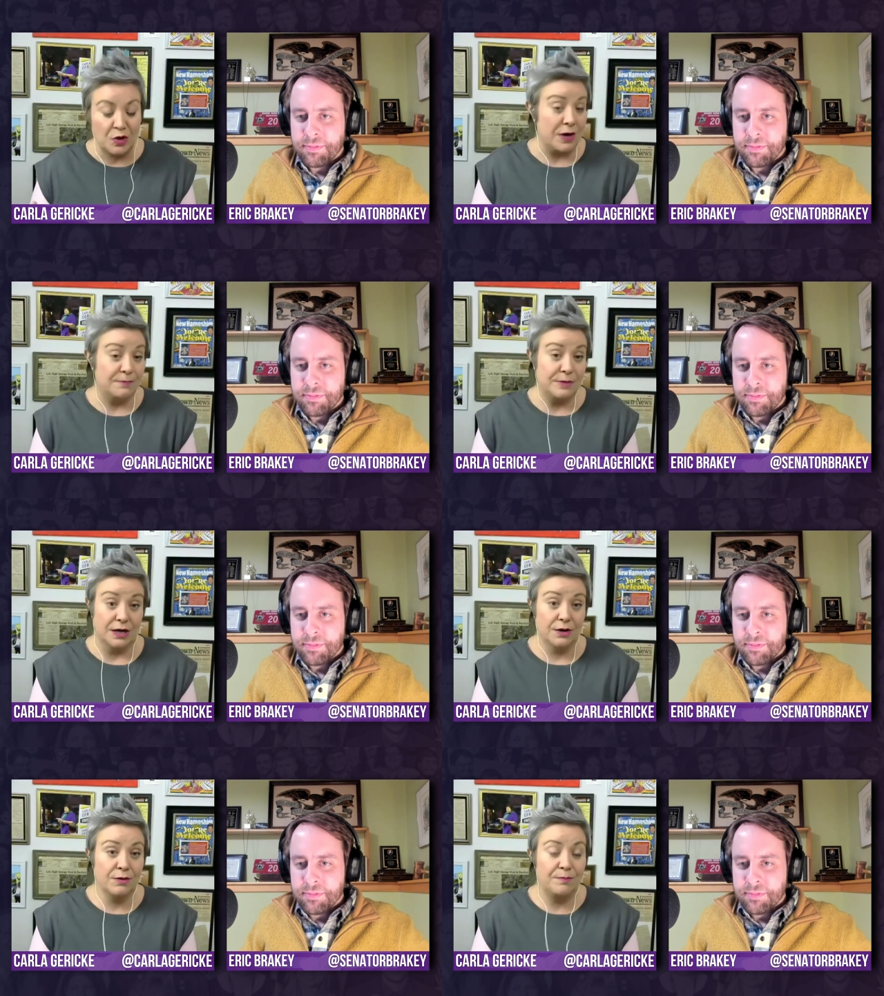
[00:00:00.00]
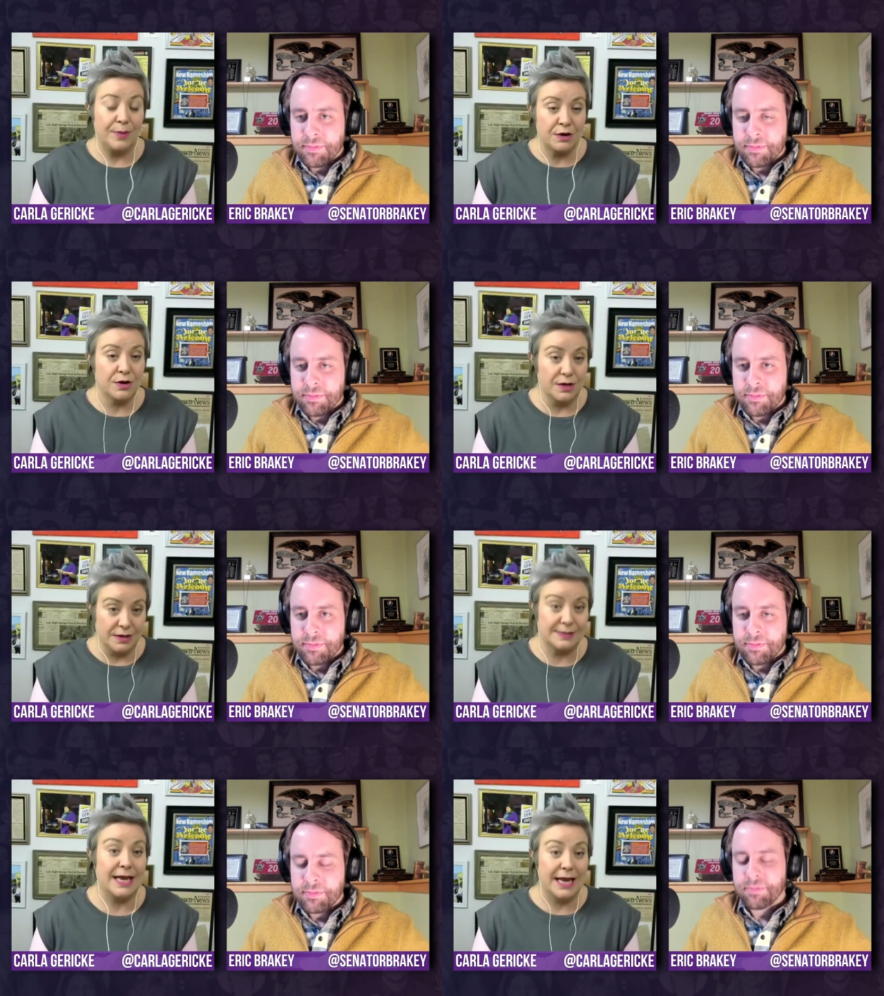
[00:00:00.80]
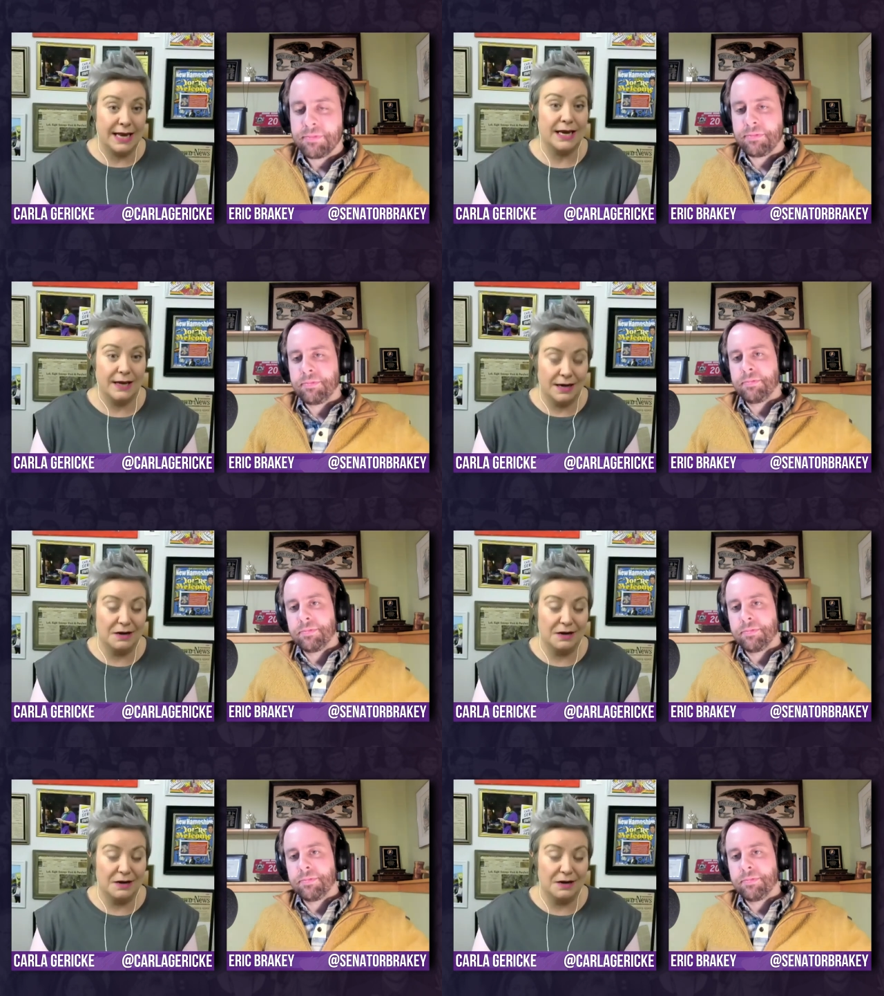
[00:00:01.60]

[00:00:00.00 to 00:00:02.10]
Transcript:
Speaker 1: crypto because it